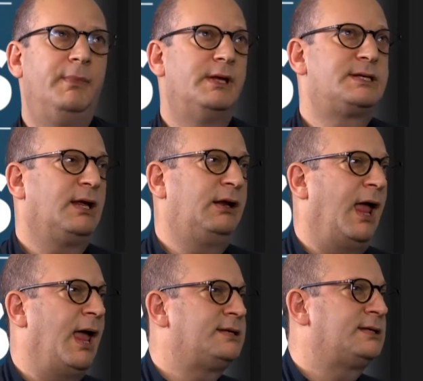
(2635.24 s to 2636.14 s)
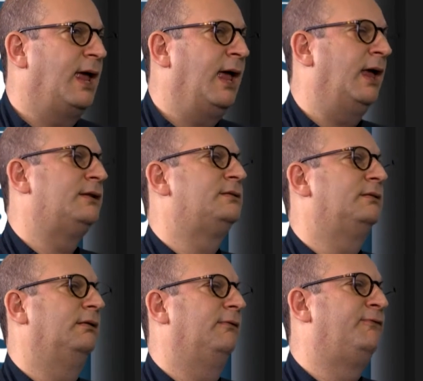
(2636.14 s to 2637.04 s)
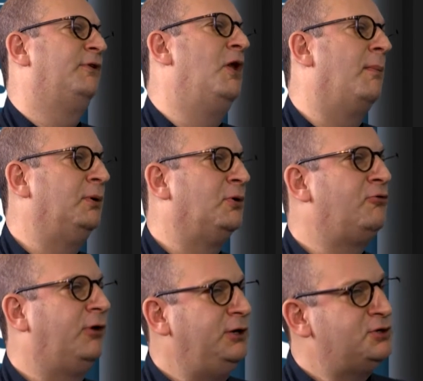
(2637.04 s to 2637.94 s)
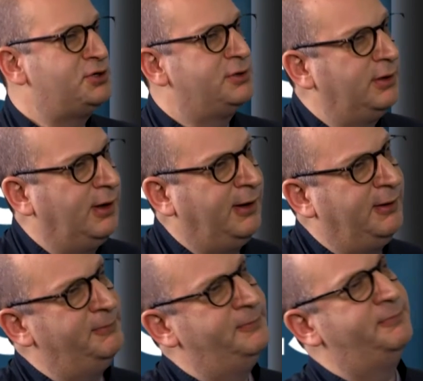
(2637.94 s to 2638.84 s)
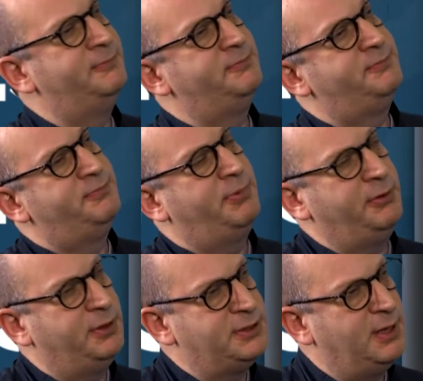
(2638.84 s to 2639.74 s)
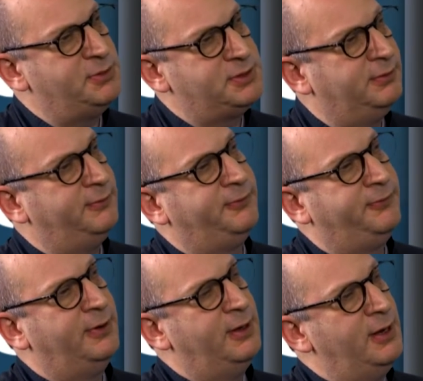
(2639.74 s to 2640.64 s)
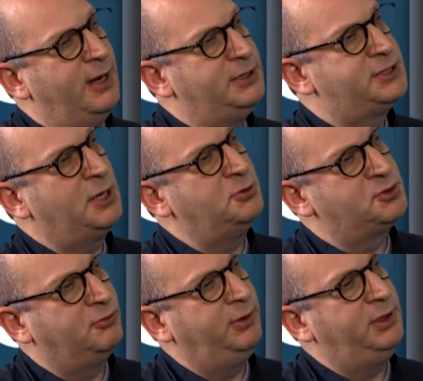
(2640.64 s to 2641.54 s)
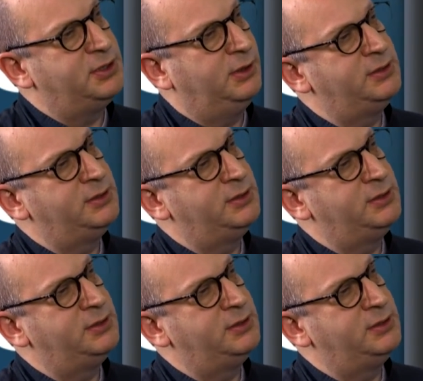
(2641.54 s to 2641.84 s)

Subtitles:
The study has had phenomenal reach, both in terms of its social reach and